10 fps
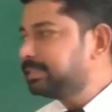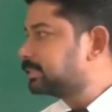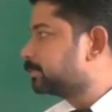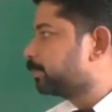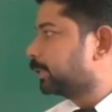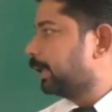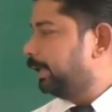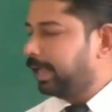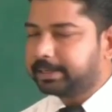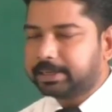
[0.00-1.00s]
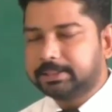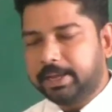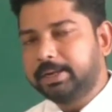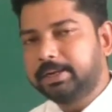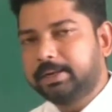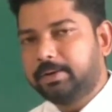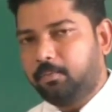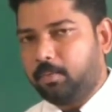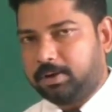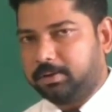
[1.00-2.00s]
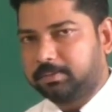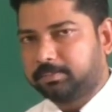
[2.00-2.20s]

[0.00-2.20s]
is lighter than water.